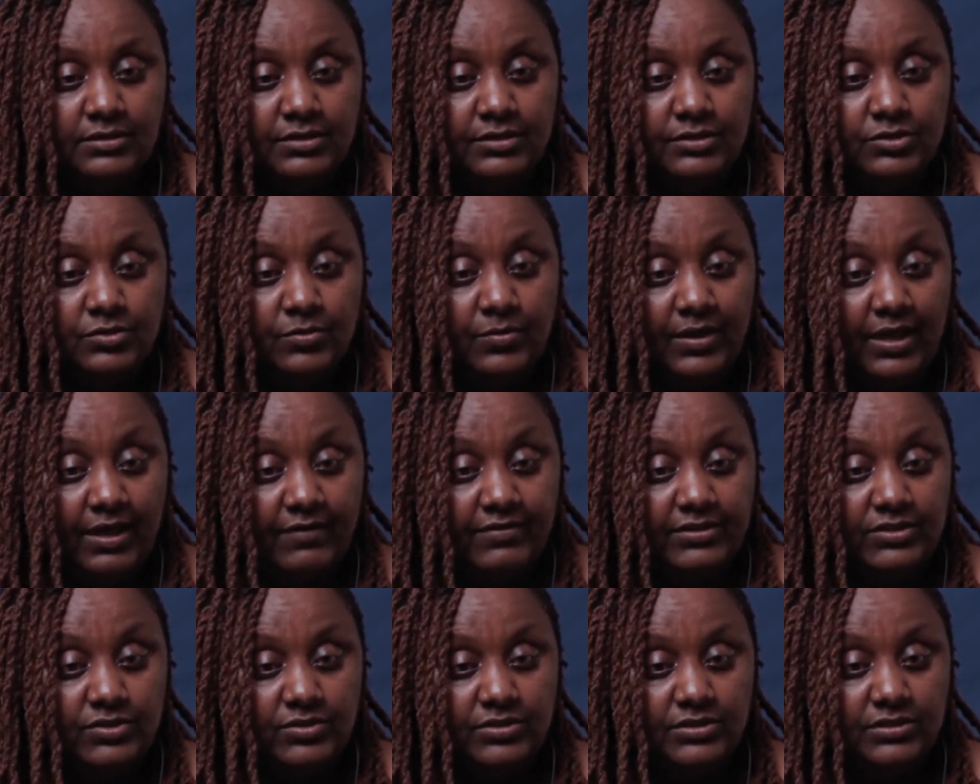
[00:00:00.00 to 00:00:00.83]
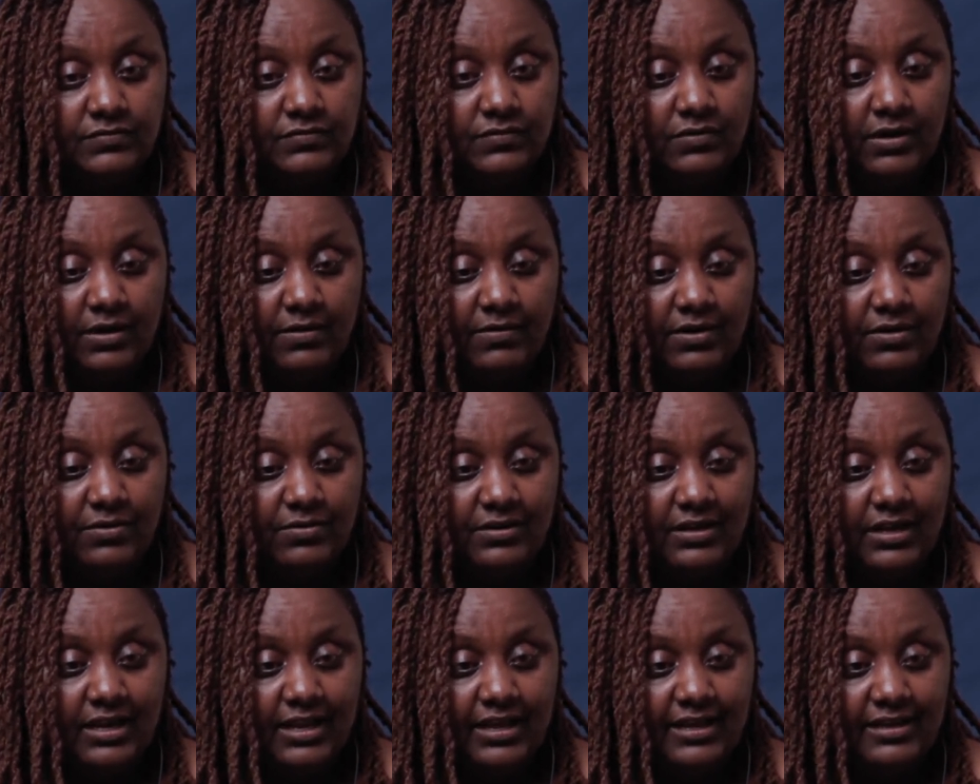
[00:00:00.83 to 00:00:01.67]
So we have a 24-hour
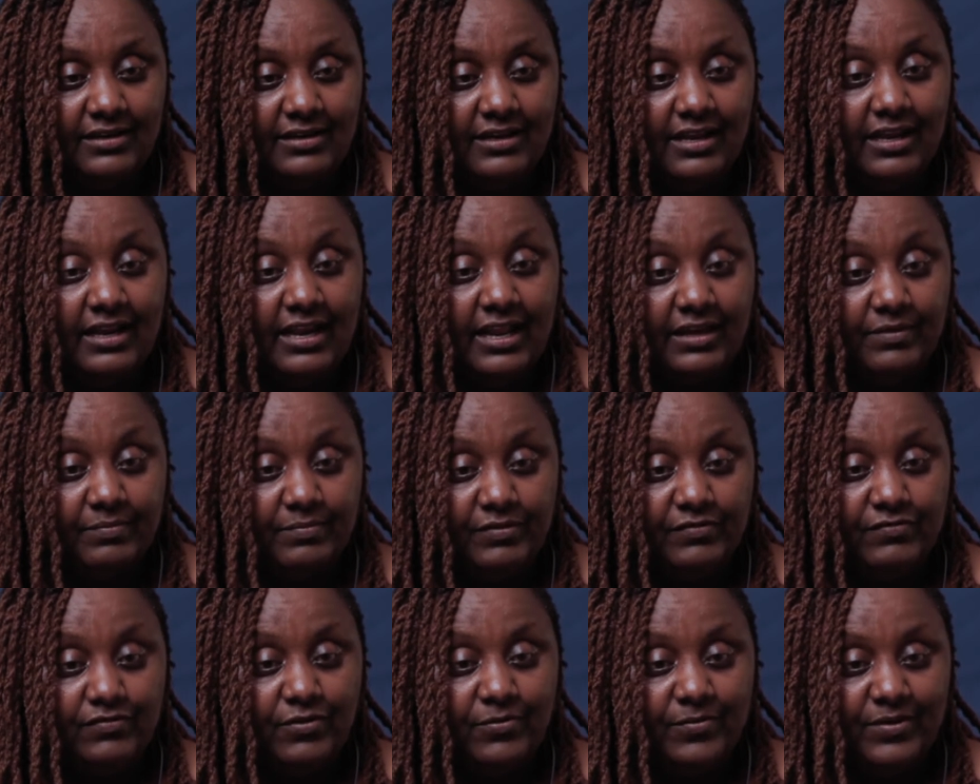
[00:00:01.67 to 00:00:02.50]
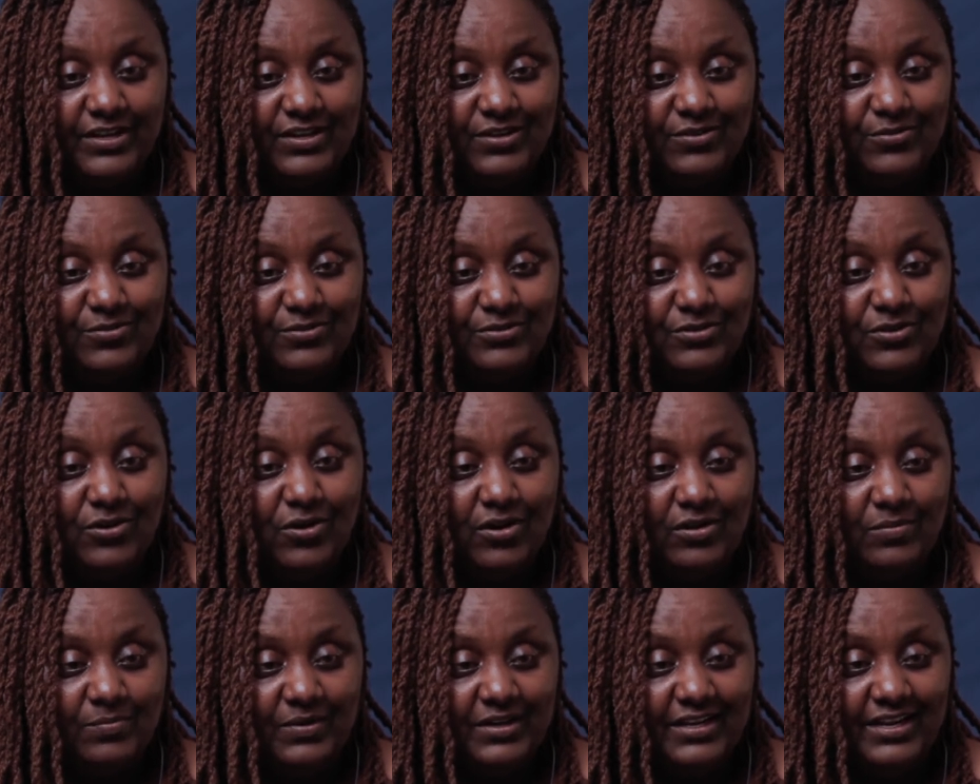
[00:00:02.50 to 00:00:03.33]
hotline, and like before, when you could
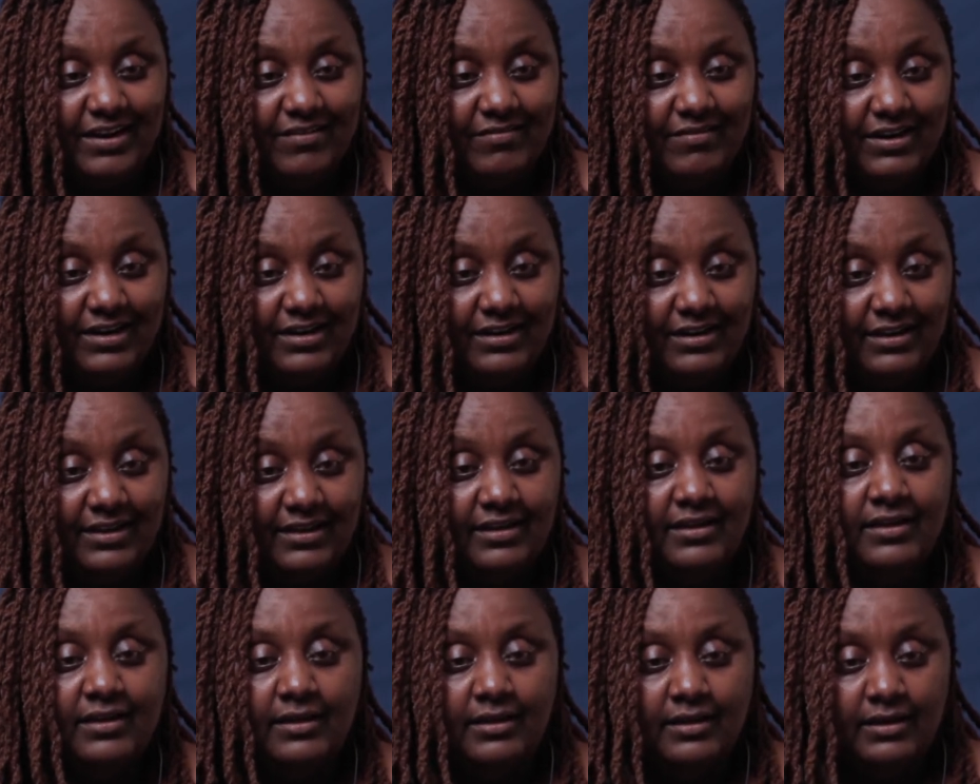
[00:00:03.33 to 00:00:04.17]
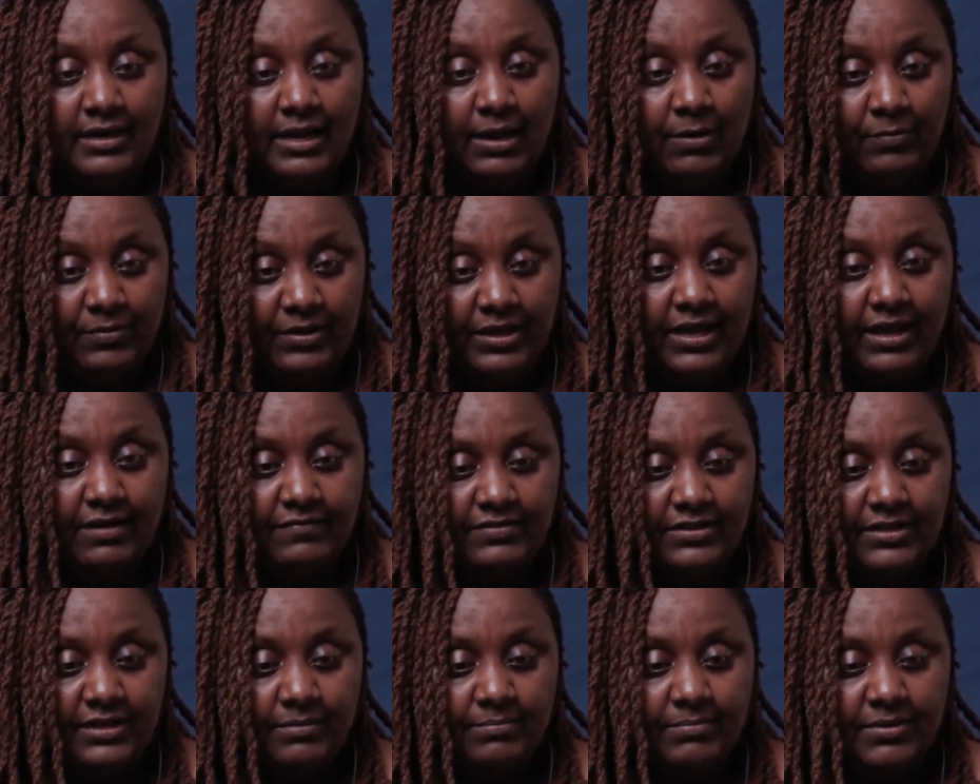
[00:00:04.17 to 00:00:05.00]
call me directly, now we have
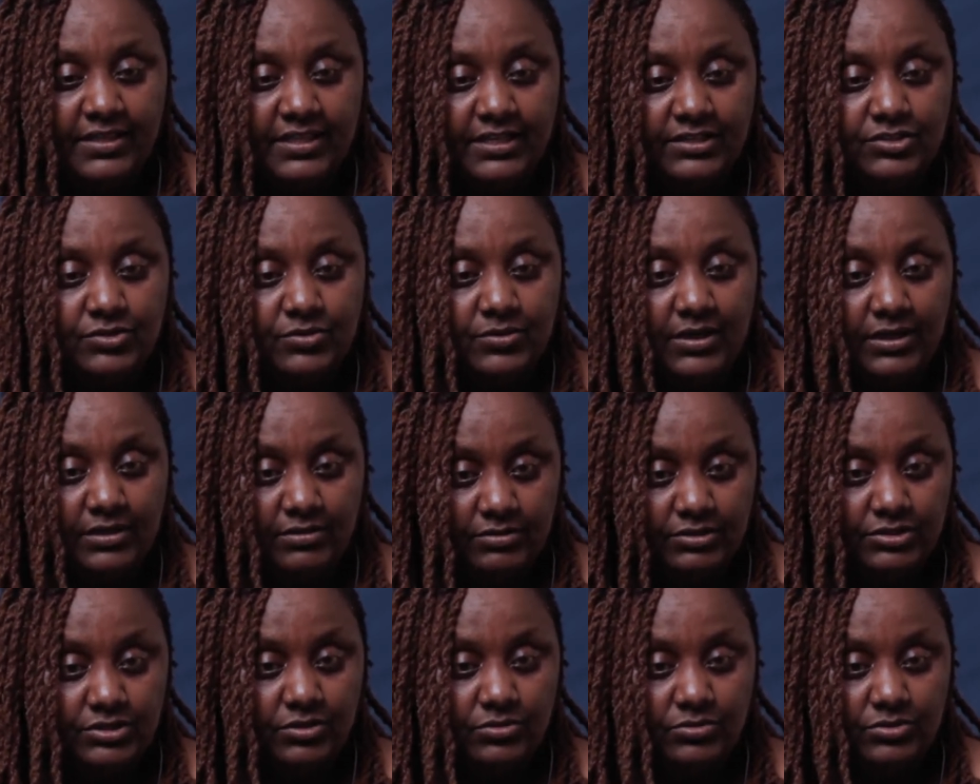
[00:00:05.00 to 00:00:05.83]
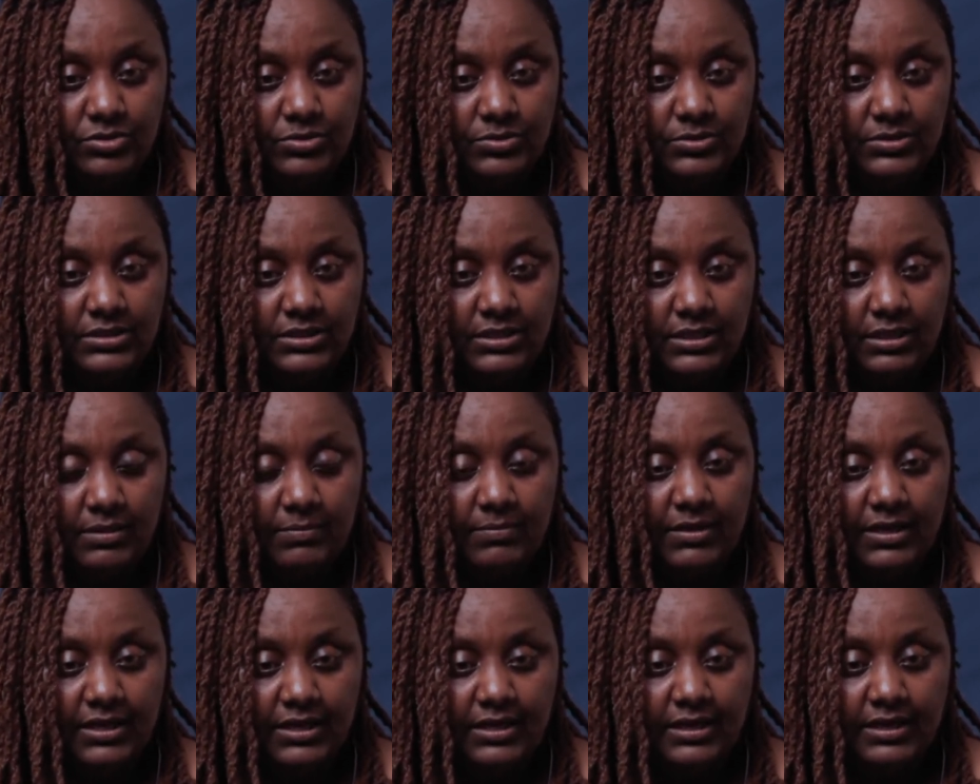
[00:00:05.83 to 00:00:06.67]
a number that you can reach out to
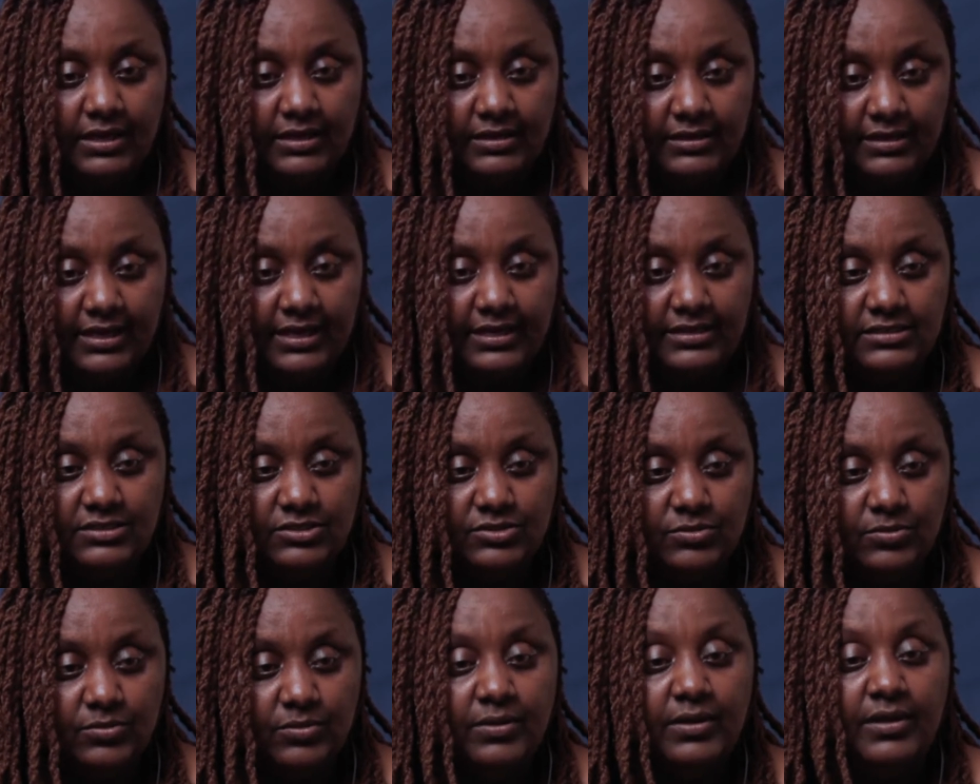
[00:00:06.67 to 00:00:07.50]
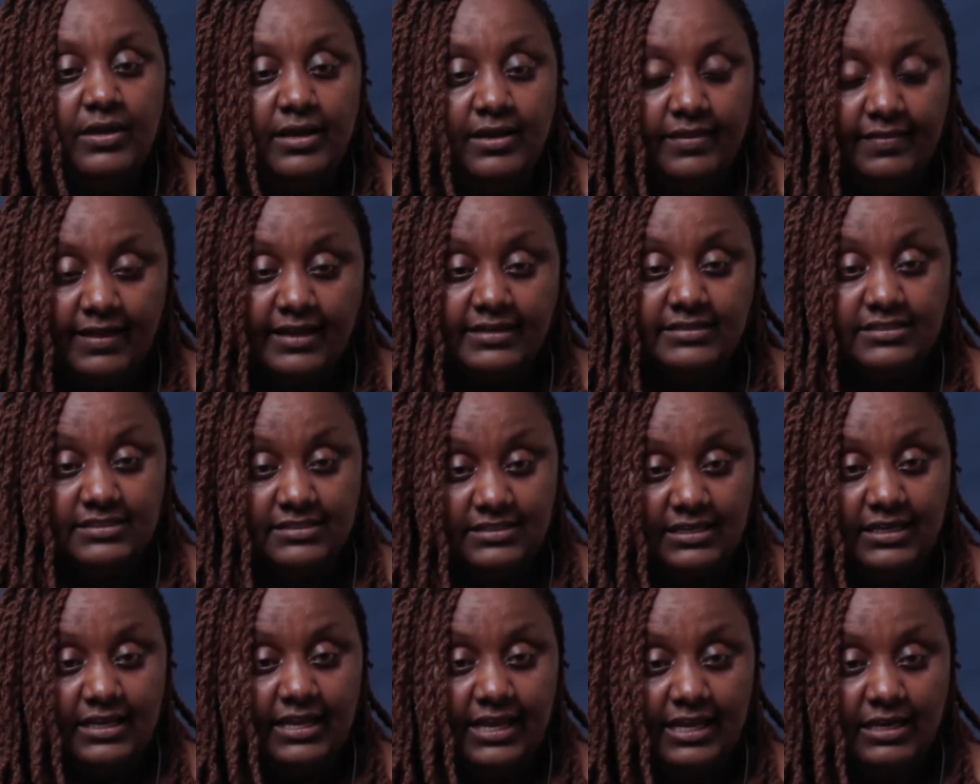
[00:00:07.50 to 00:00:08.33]
Usikimye and get. So that
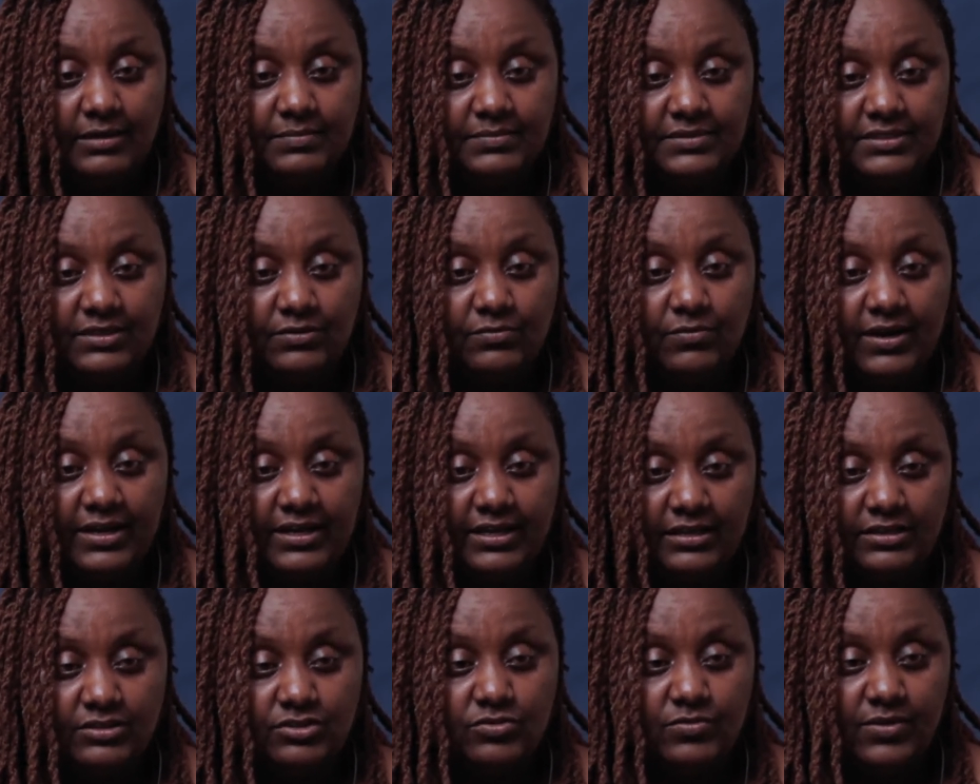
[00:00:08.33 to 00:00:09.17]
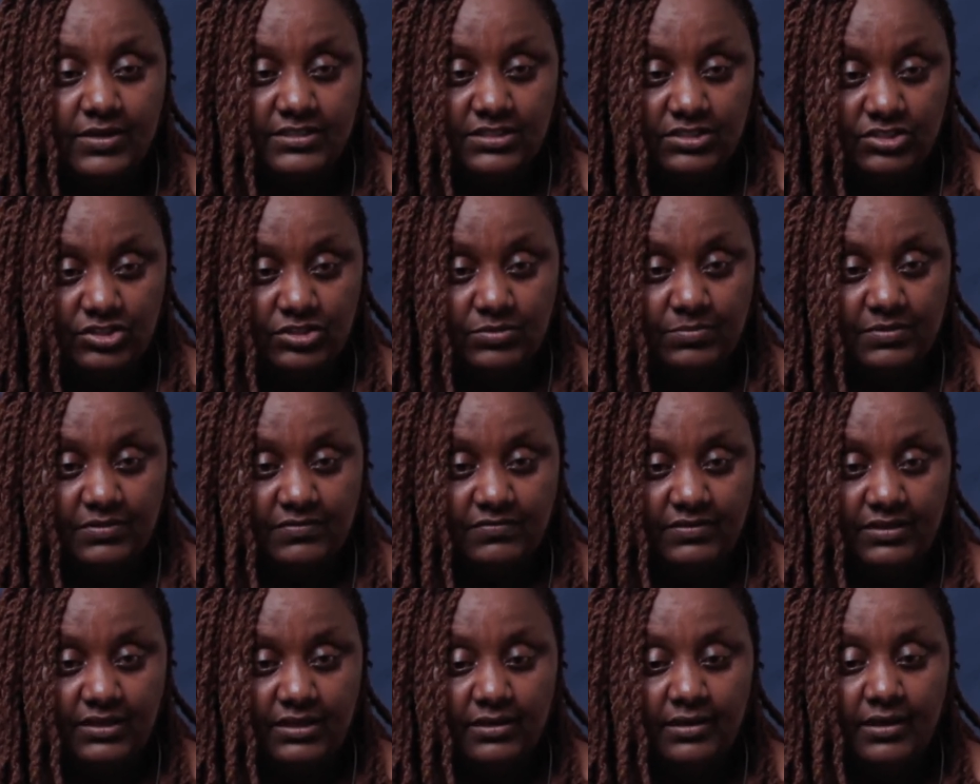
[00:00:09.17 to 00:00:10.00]
still helps in working towards
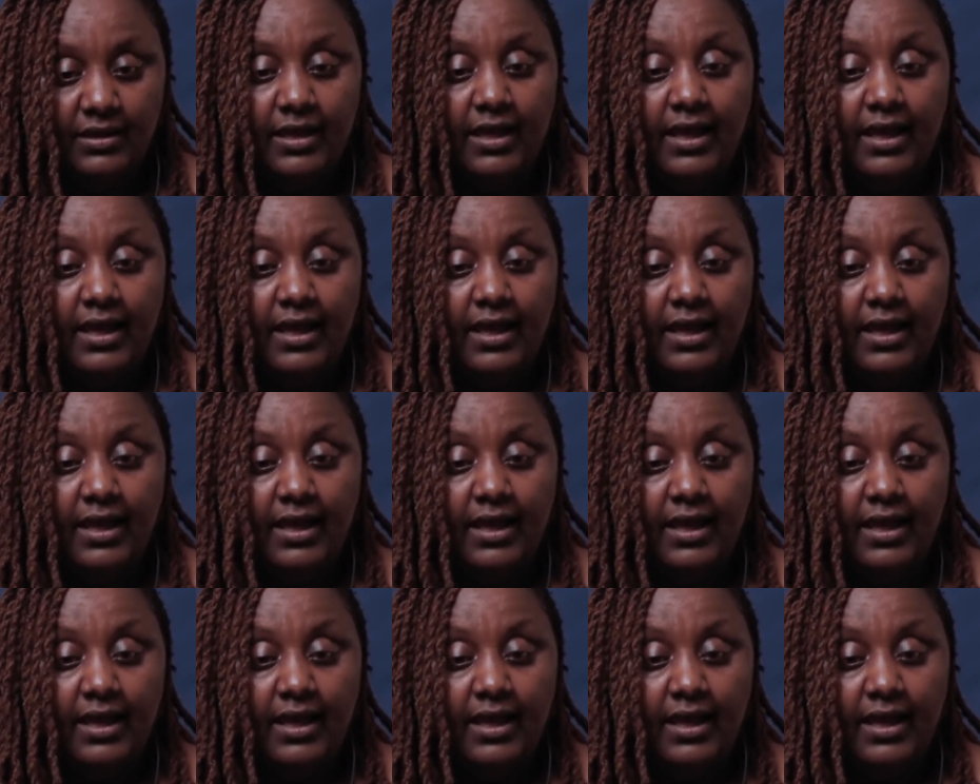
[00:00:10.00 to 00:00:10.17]
GBV.